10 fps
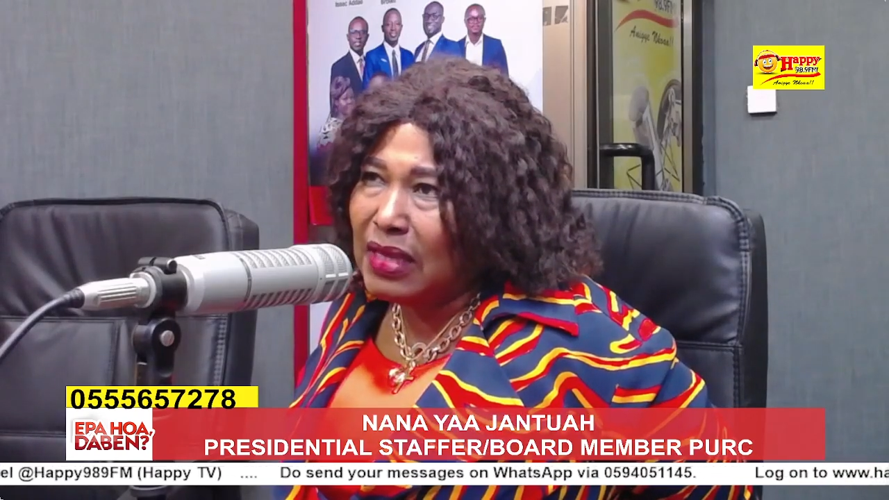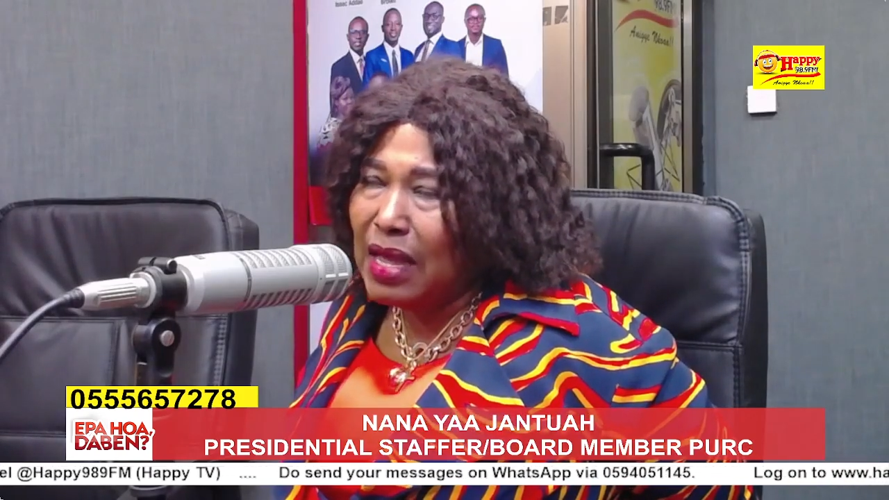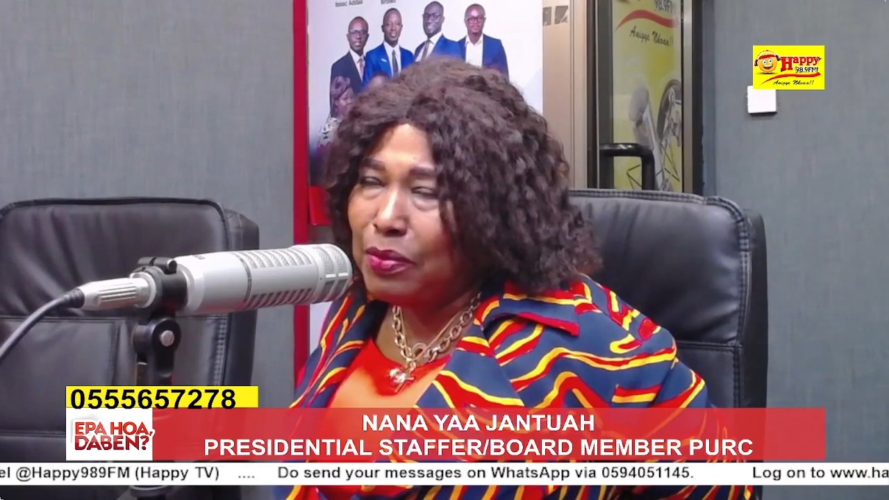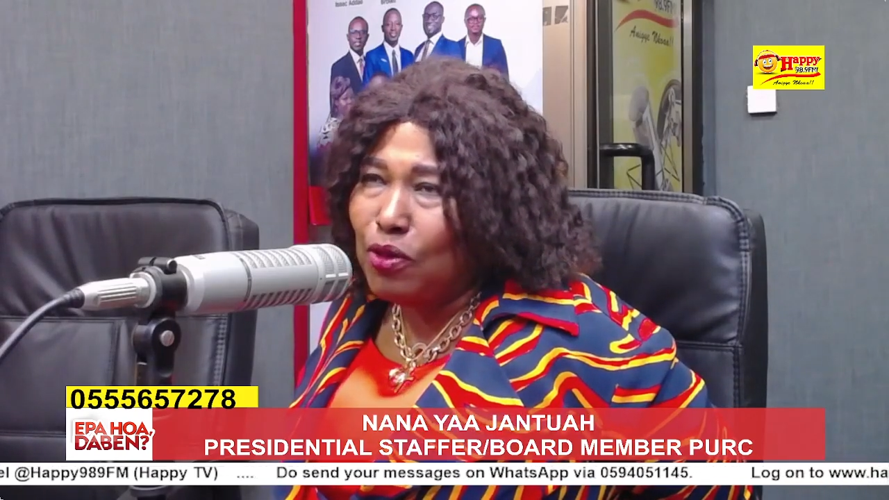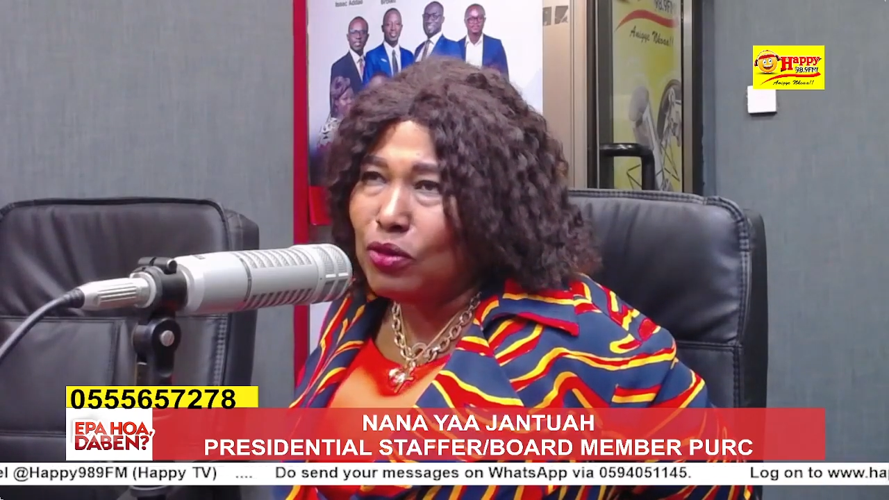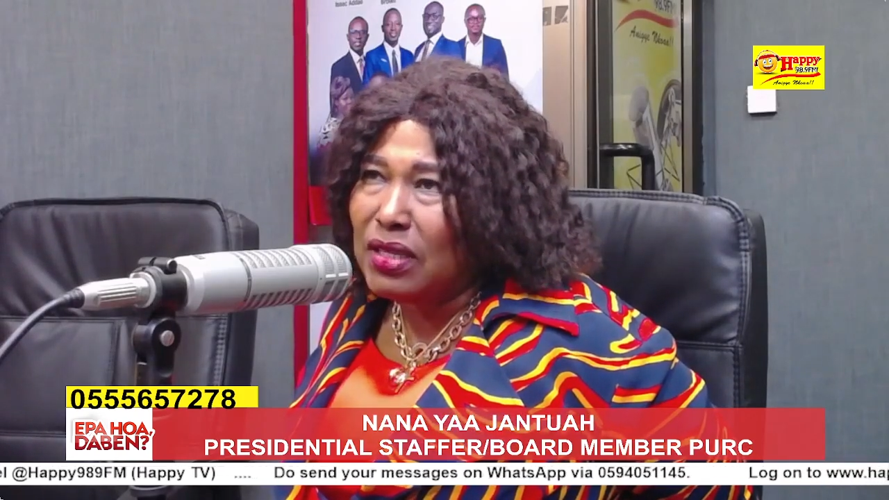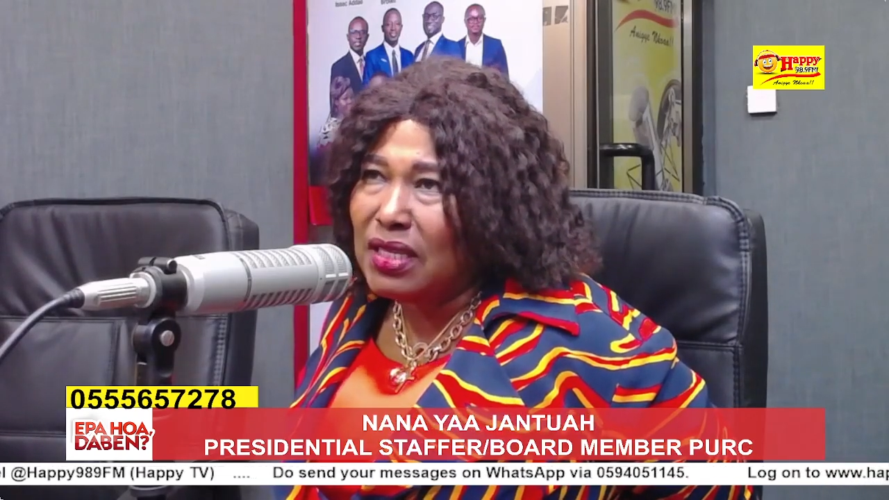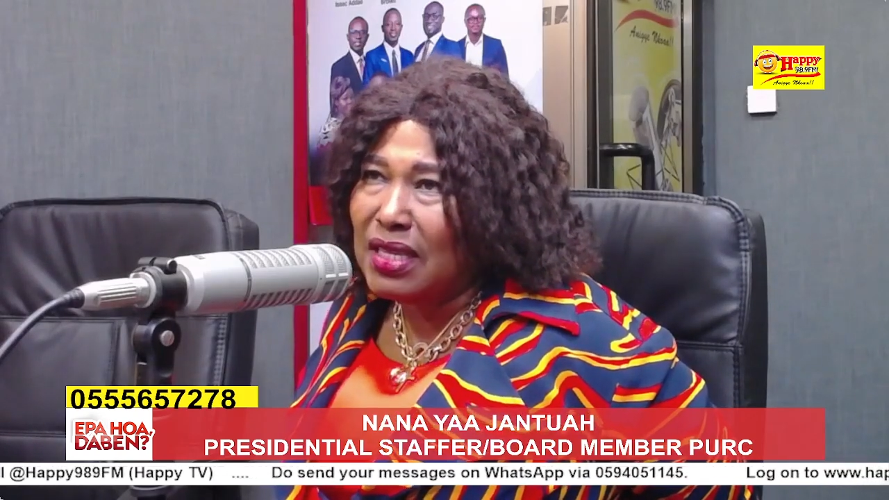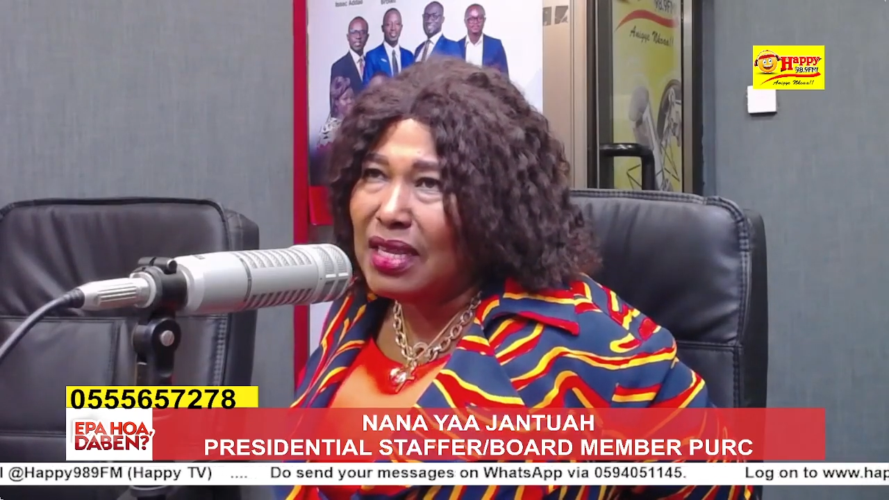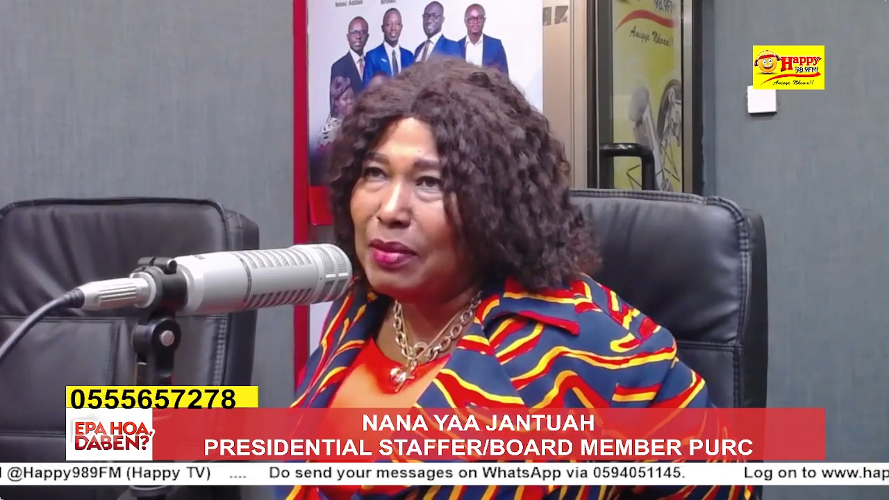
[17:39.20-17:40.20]
there be o
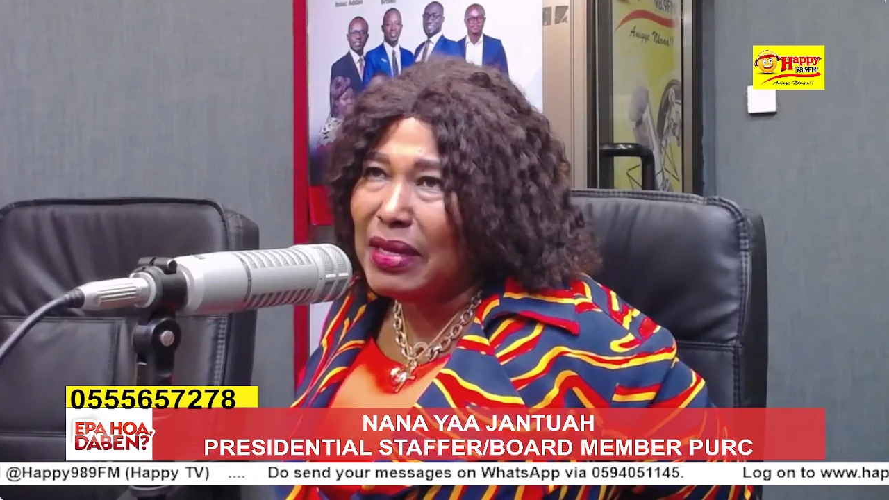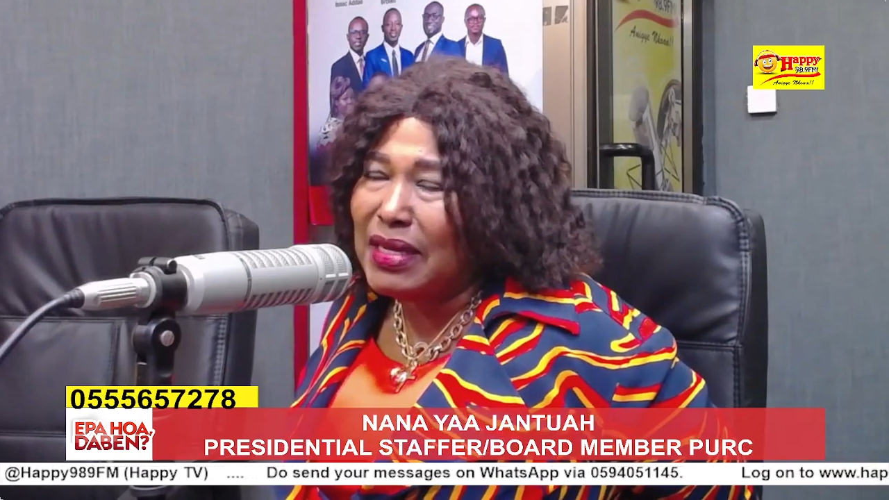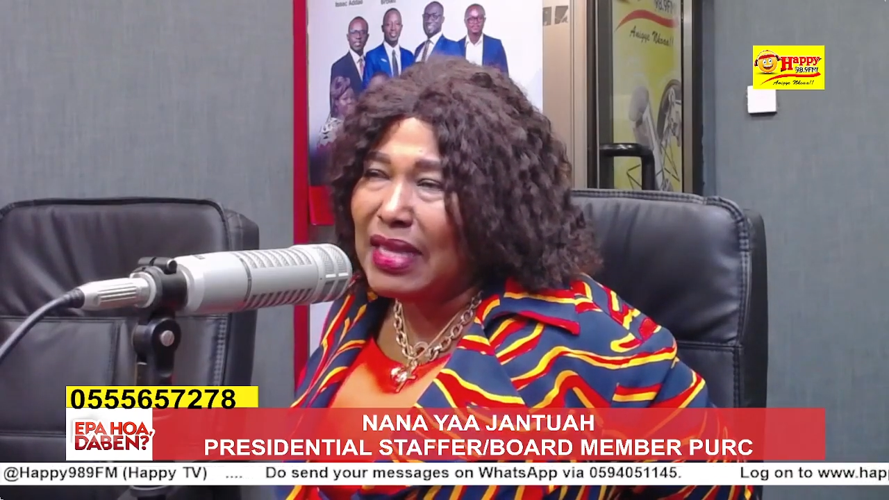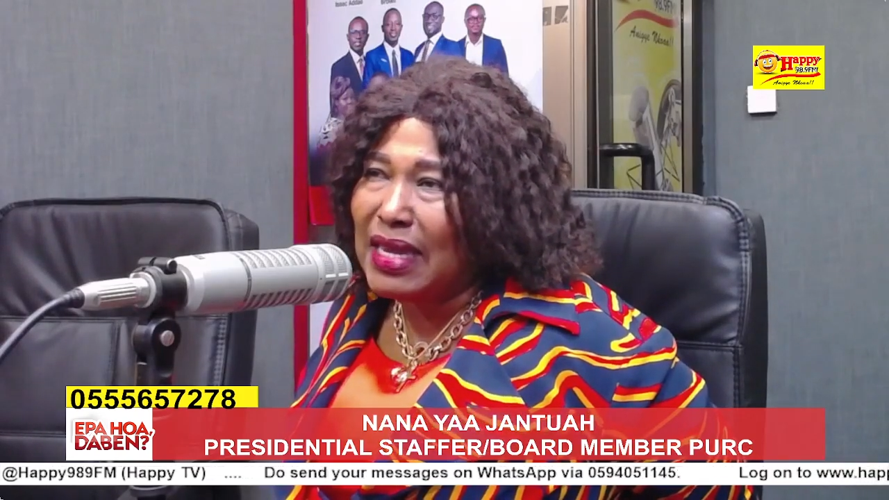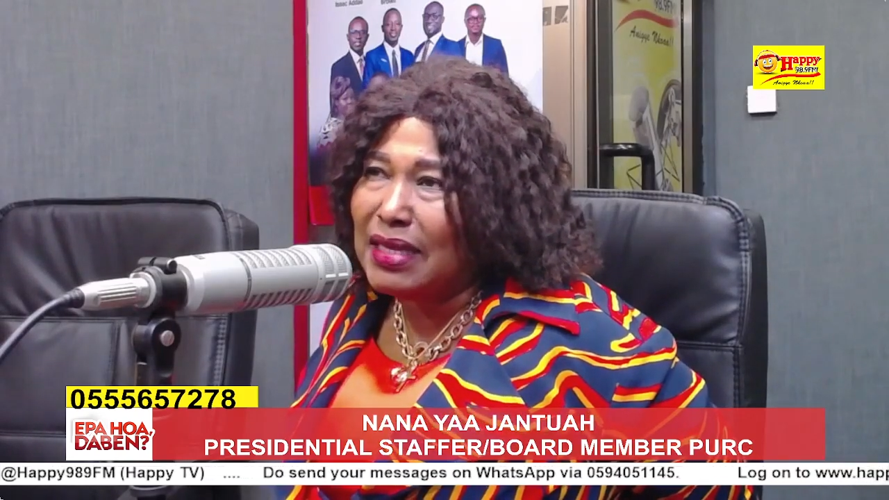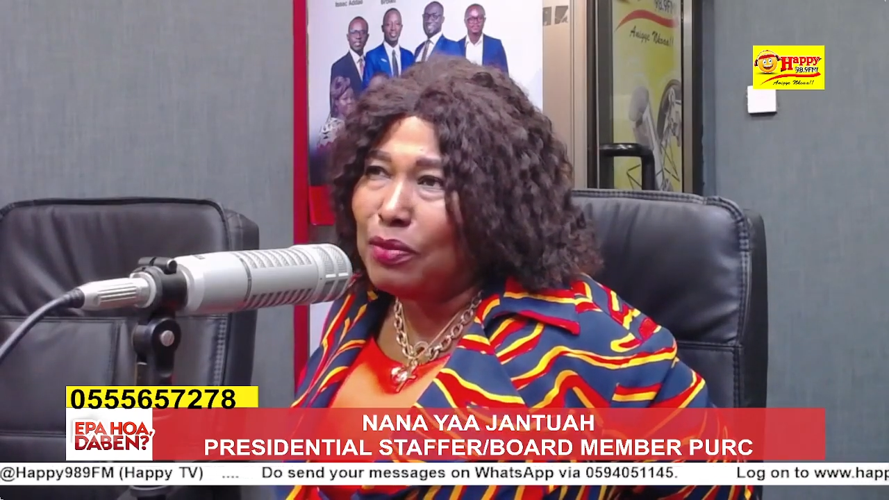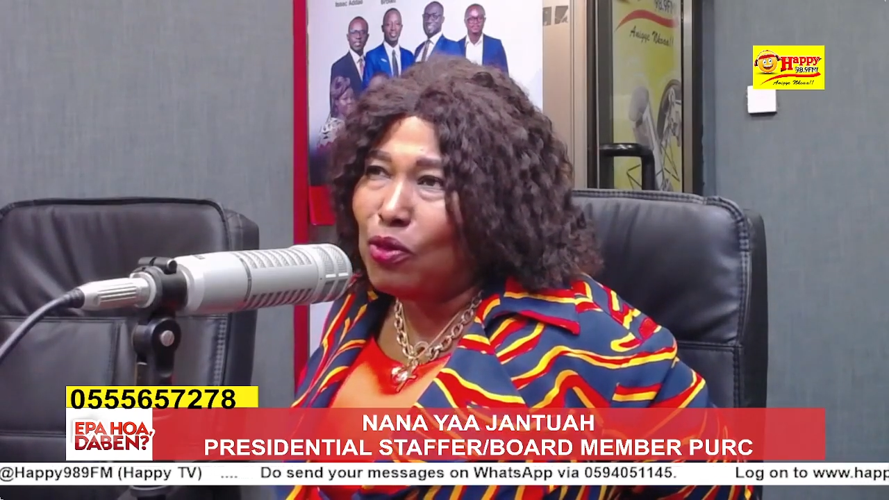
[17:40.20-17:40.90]
say me decide